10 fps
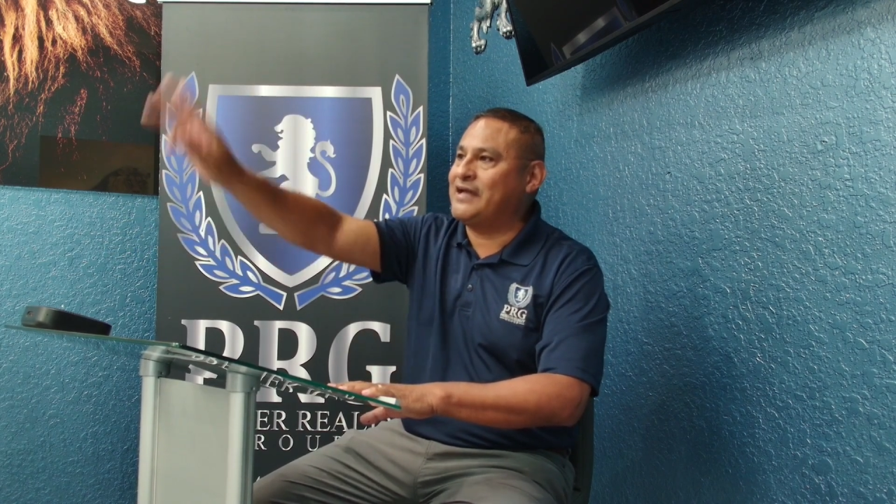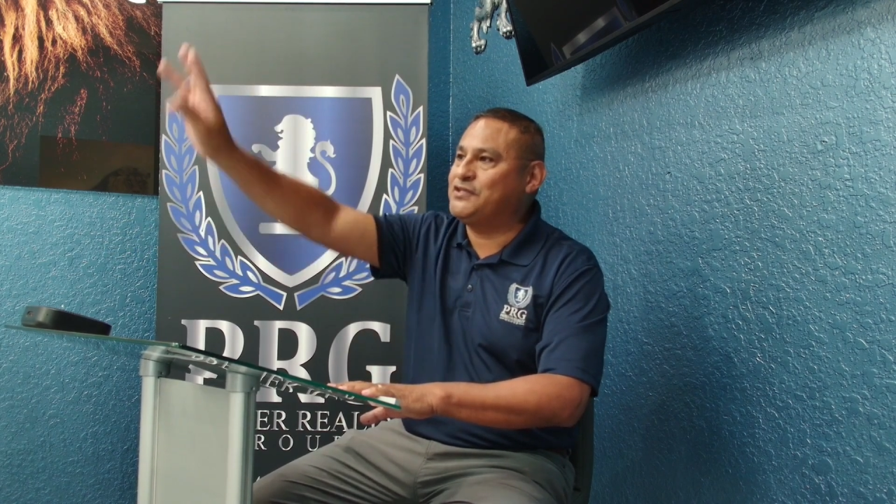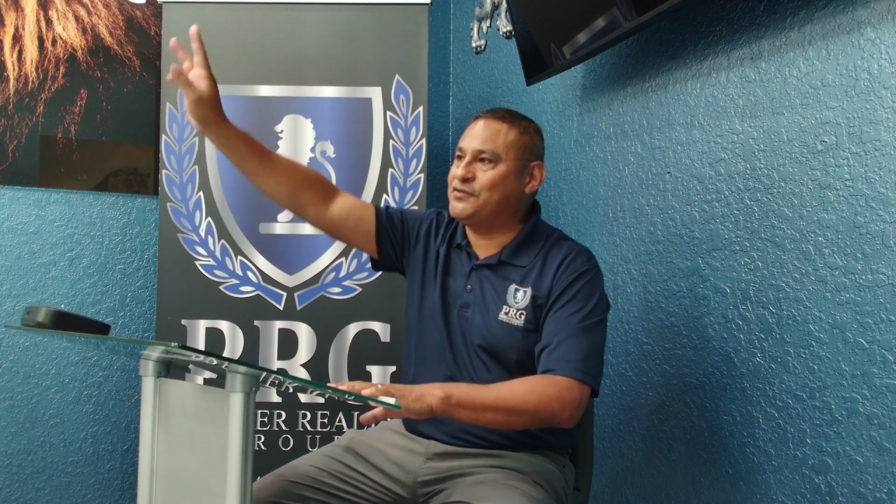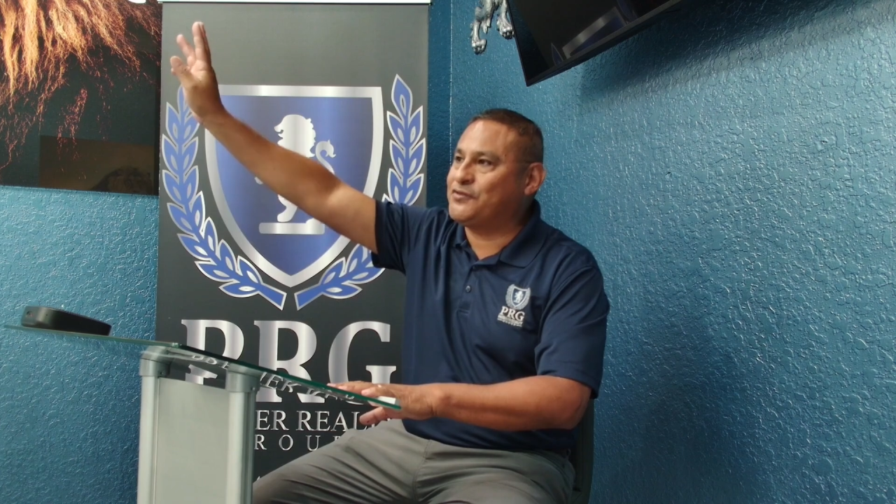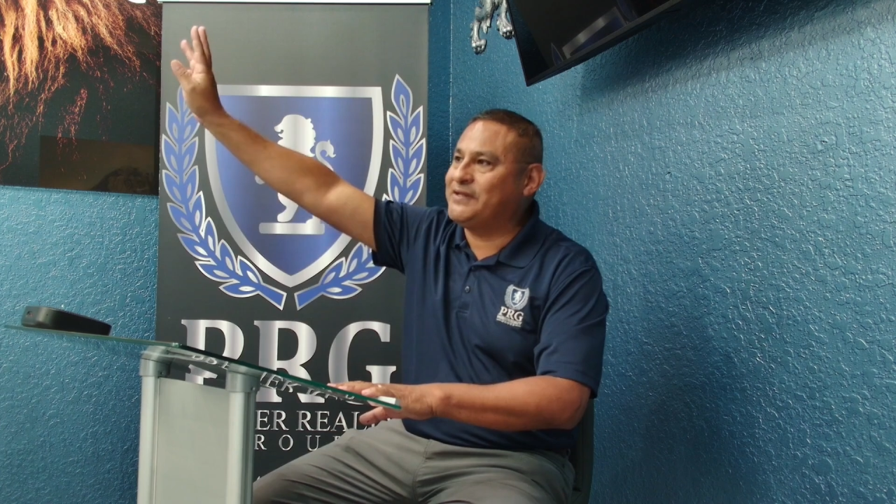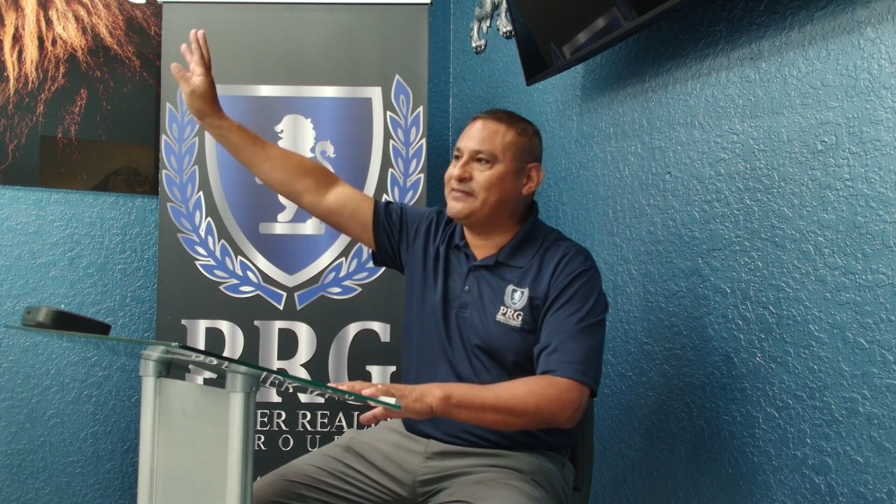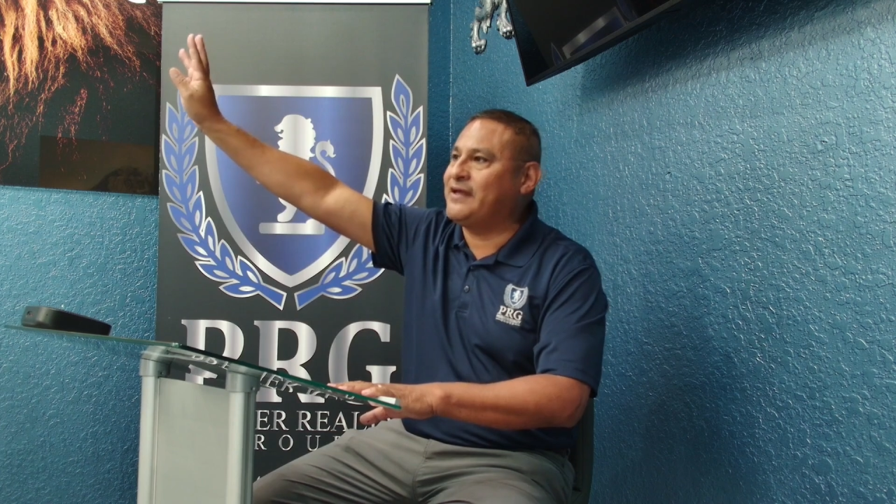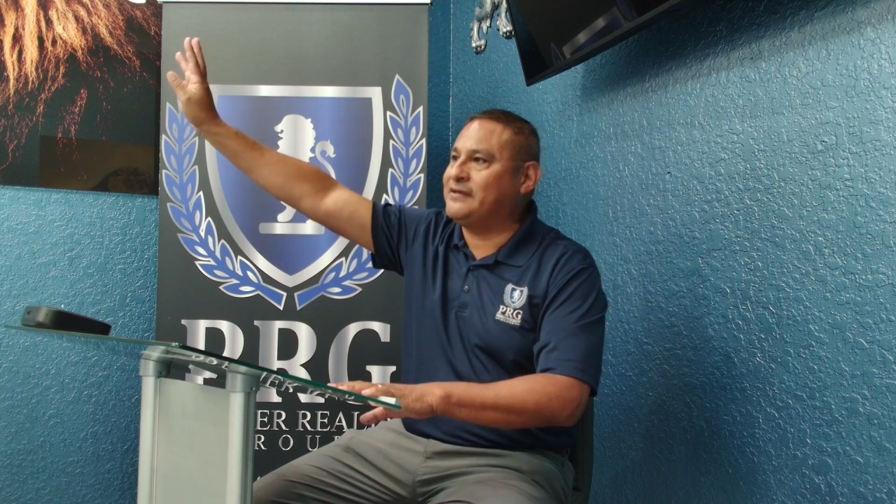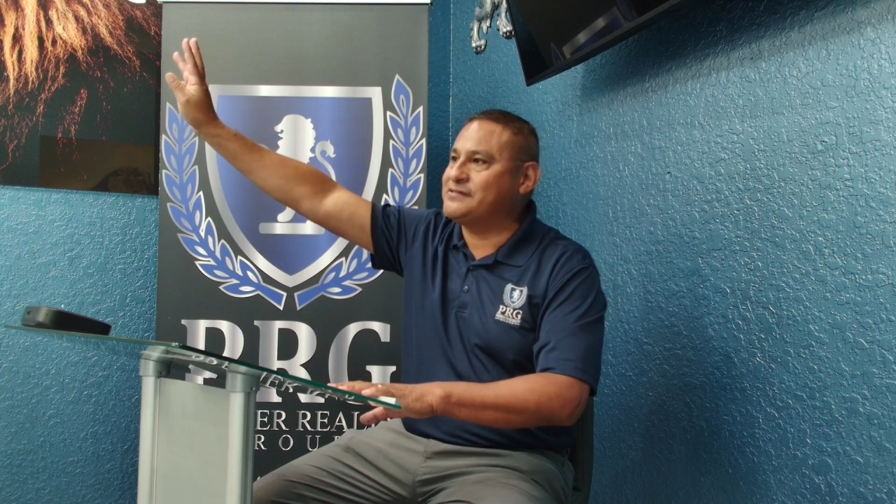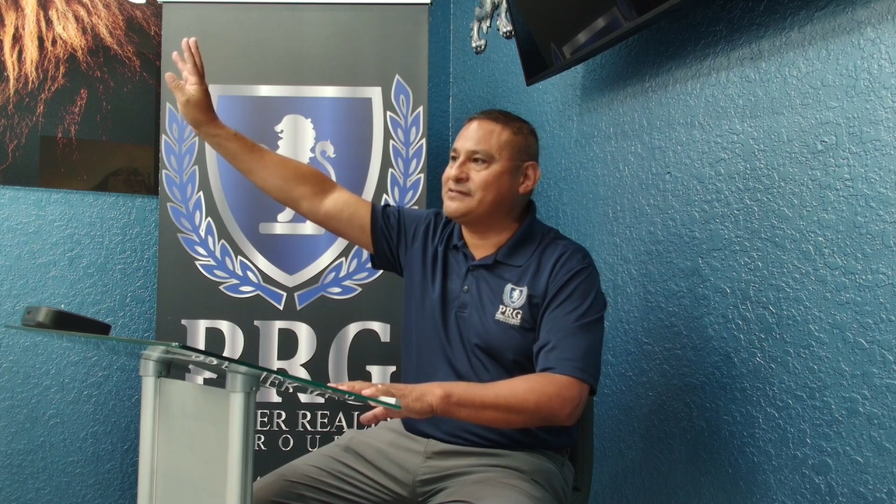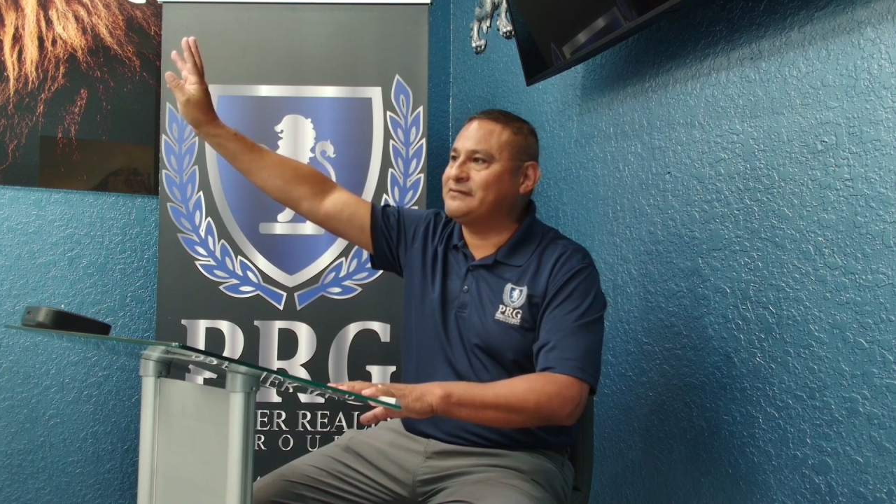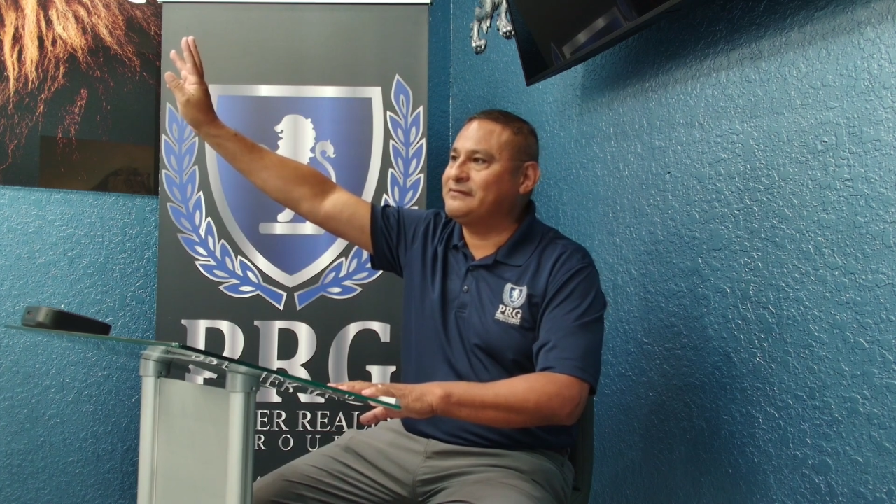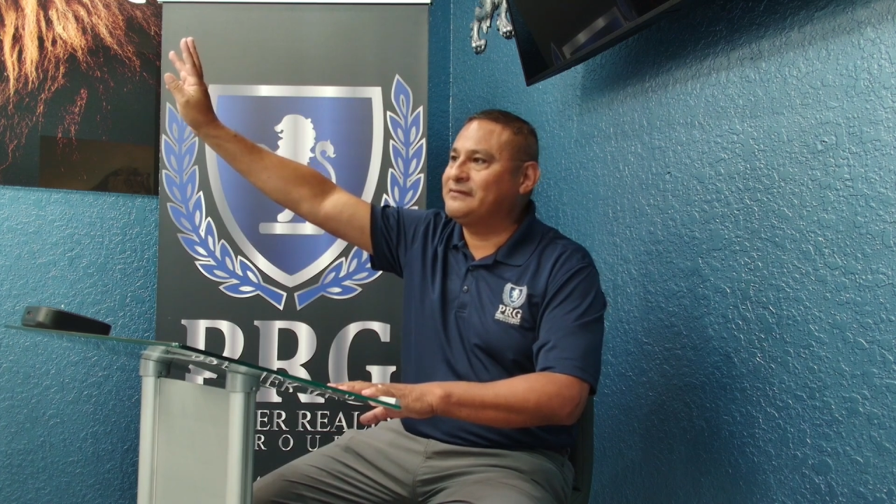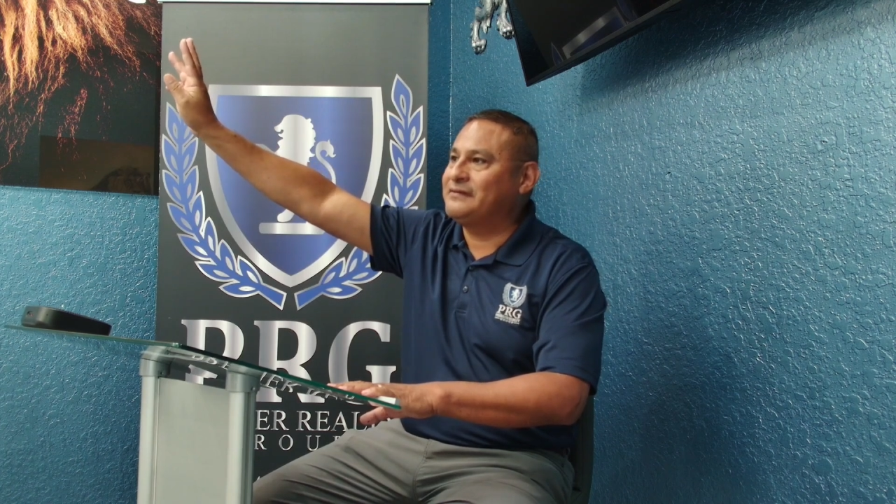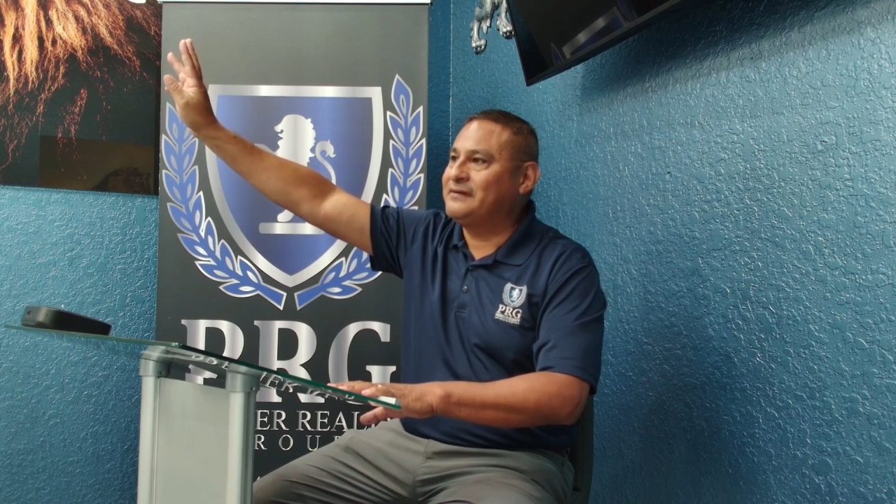I do three things.